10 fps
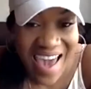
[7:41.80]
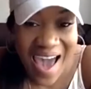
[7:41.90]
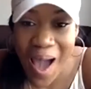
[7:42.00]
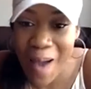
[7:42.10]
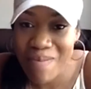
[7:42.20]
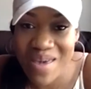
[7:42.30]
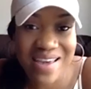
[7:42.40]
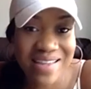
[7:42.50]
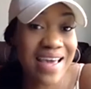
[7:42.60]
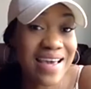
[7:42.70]
I
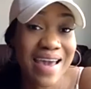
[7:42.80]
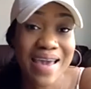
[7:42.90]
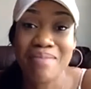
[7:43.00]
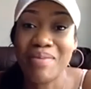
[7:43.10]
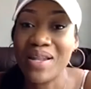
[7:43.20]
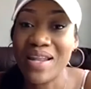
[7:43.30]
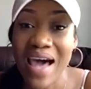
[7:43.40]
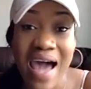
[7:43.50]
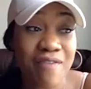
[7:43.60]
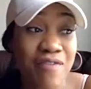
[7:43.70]
mean, they came
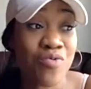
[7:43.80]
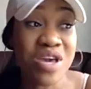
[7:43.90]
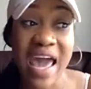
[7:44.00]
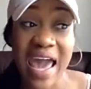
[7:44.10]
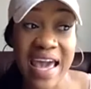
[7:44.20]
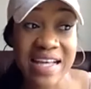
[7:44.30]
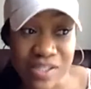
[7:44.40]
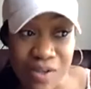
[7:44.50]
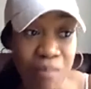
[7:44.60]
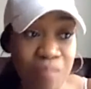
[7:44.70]
alive, and we had
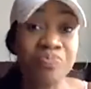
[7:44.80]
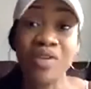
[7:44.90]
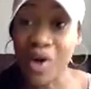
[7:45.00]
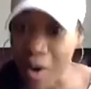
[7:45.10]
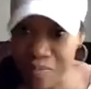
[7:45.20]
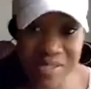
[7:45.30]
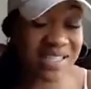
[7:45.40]
some ups and